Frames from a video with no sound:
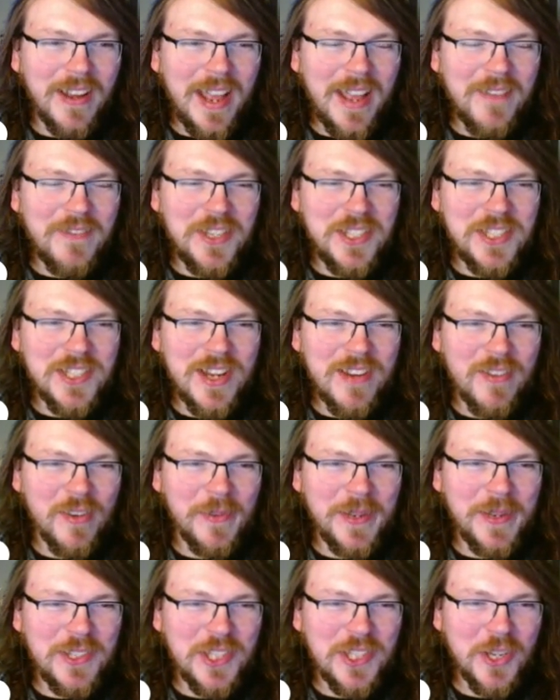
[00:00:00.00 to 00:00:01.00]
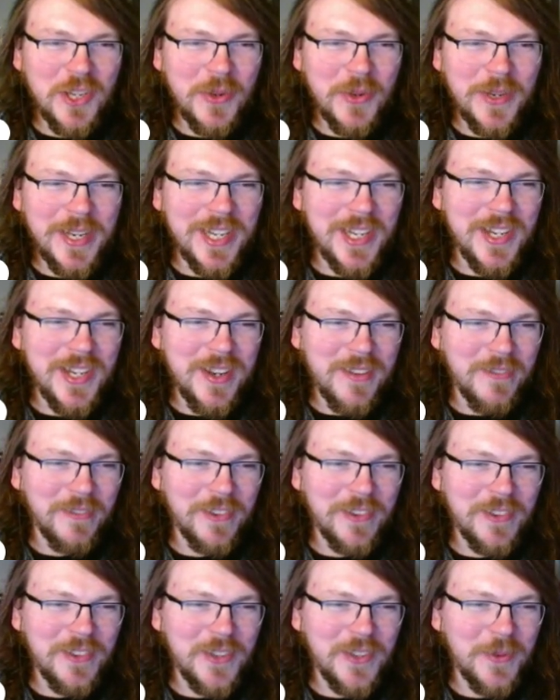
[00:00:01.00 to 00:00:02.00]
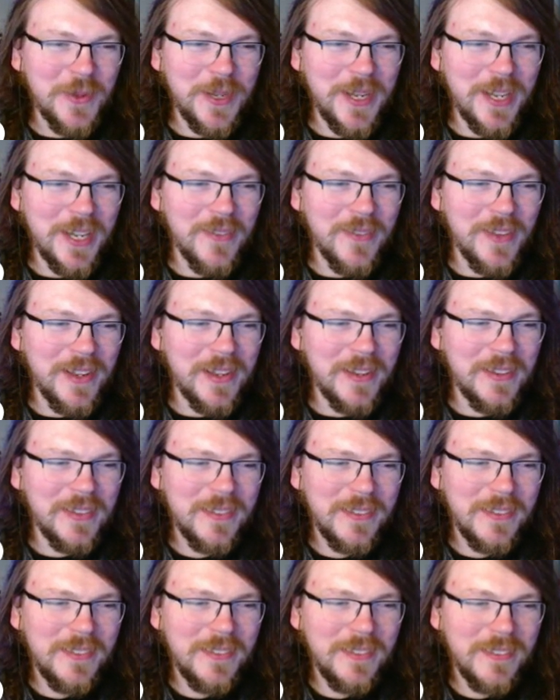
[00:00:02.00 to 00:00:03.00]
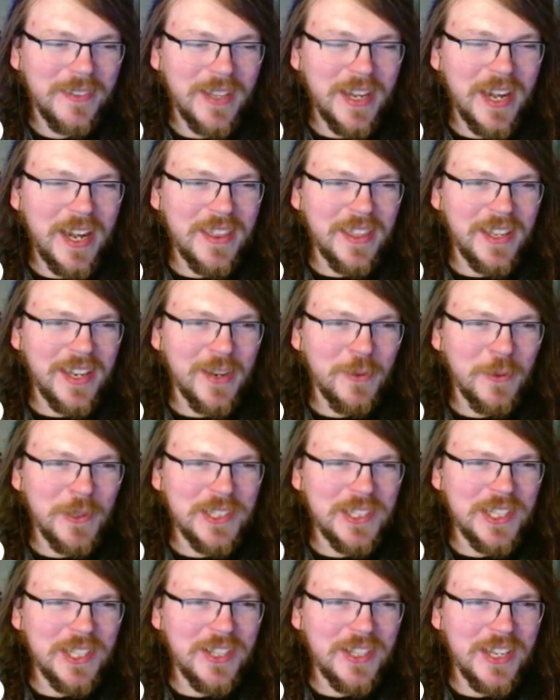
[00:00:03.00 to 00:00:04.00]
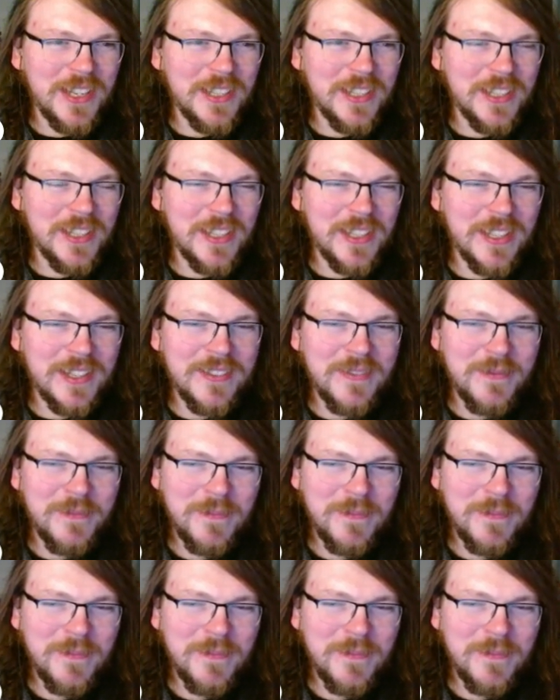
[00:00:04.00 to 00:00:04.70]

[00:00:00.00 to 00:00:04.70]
I've just never been so indifferent to an anime than I think I was to Don to Don.